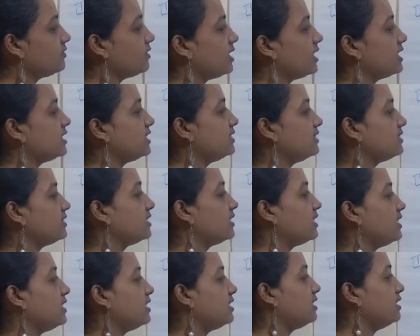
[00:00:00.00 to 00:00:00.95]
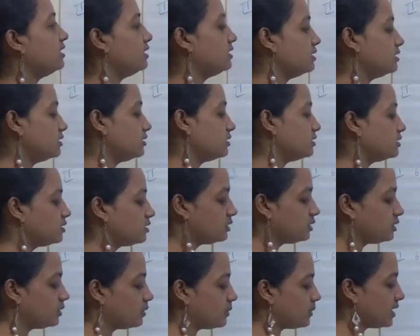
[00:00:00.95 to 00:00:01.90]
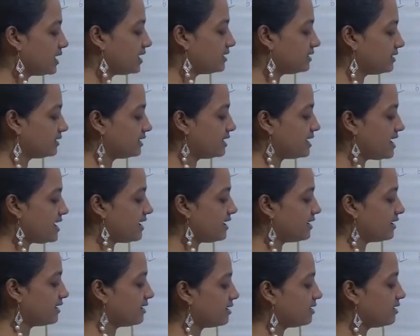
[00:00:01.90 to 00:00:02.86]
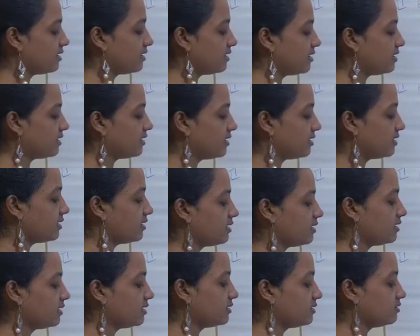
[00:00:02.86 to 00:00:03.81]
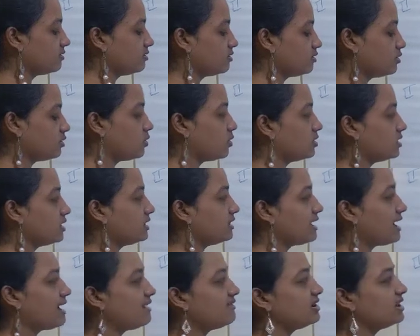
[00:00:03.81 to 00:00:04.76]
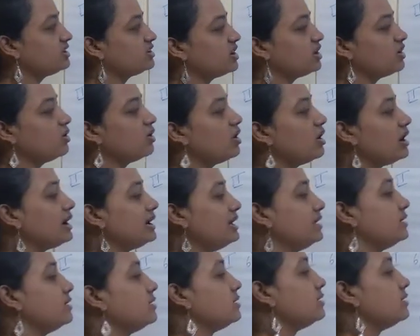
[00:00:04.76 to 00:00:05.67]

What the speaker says: 5s are 20. So what is the average I got?